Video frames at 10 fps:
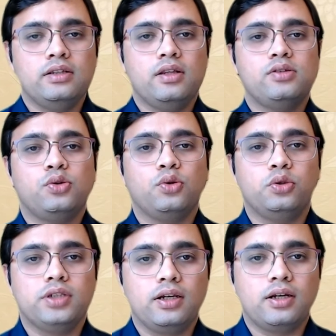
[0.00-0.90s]
the
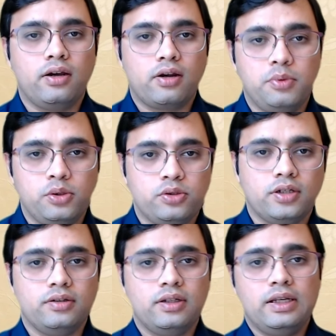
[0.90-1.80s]
social
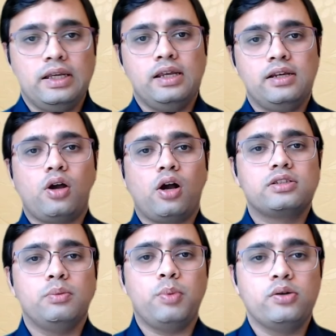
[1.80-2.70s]
contribution it talks
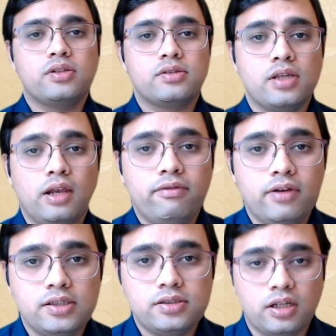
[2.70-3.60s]
about the
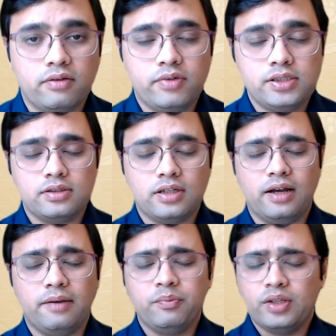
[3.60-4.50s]
selfless service, uh,